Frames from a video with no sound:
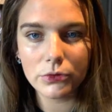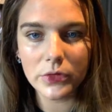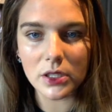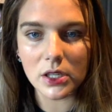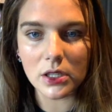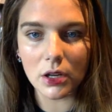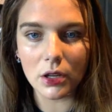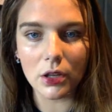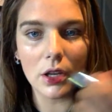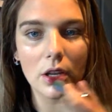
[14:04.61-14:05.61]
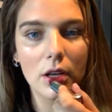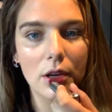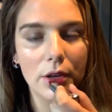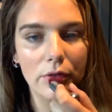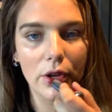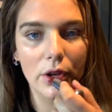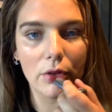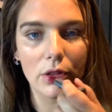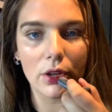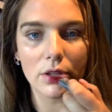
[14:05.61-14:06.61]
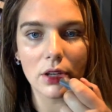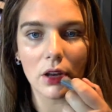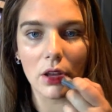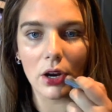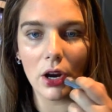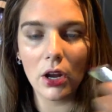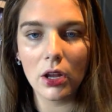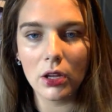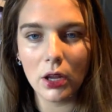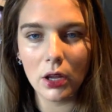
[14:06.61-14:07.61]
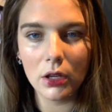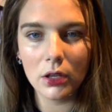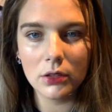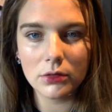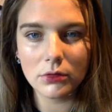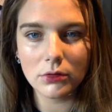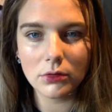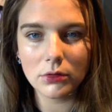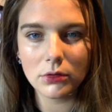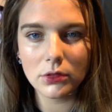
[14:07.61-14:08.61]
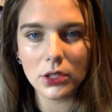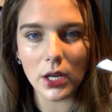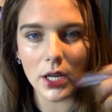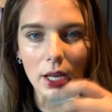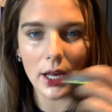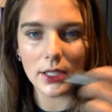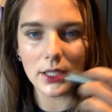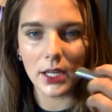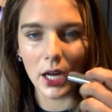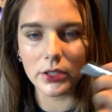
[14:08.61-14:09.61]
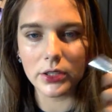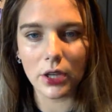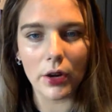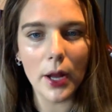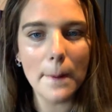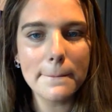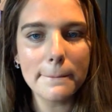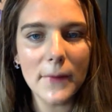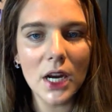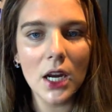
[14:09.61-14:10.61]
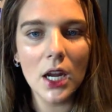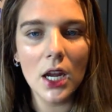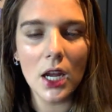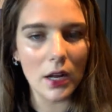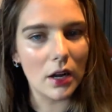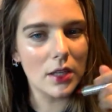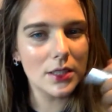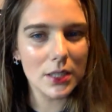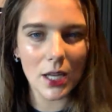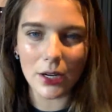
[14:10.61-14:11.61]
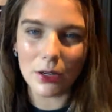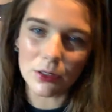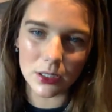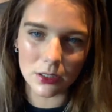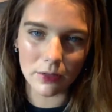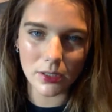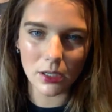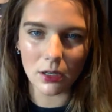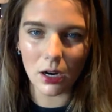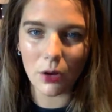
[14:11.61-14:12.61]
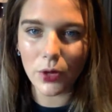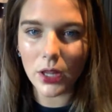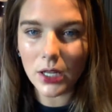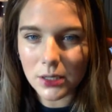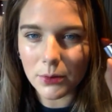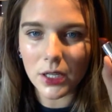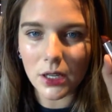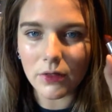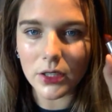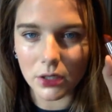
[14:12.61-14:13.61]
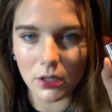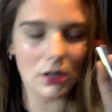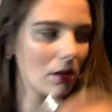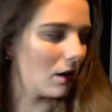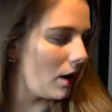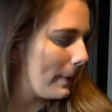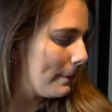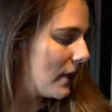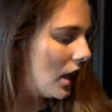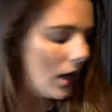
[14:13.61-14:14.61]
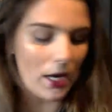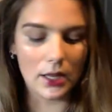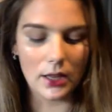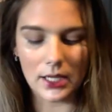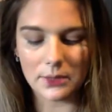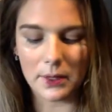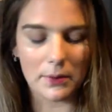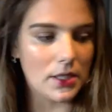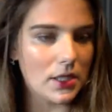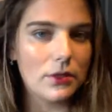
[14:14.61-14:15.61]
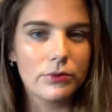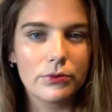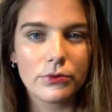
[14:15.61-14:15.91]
does this all look kind of good with this color? So I can kind of see how it's going. And honestly, I don't really love this color. I want like something even darker and less pigmented.